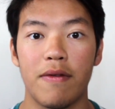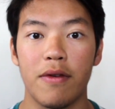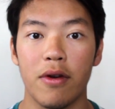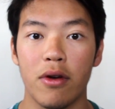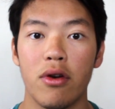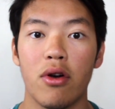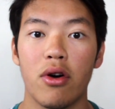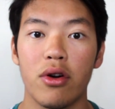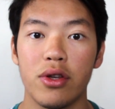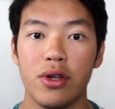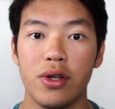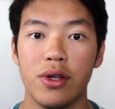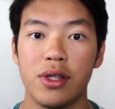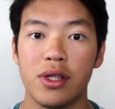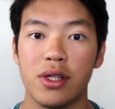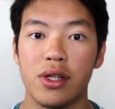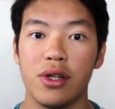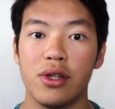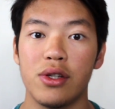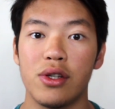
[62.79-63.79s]
If you're not
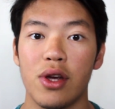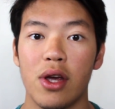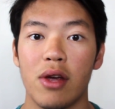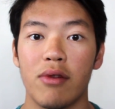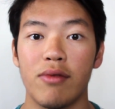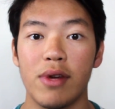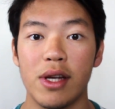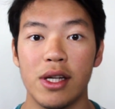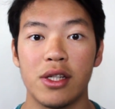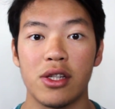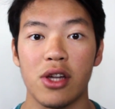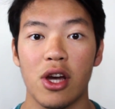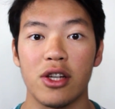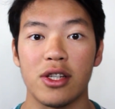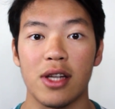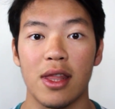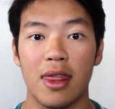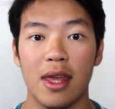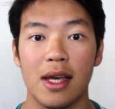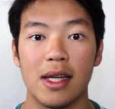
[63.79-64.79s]
used to doing
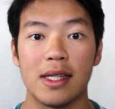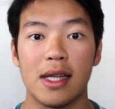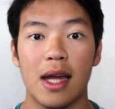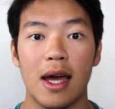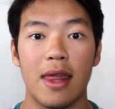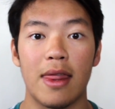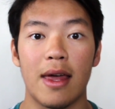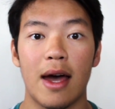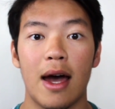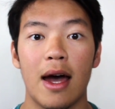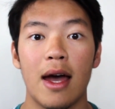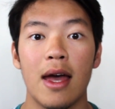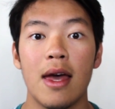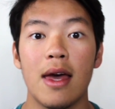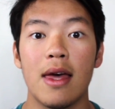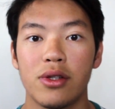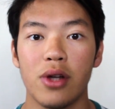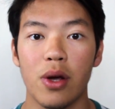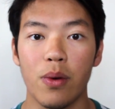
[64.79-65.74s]
research and things like that,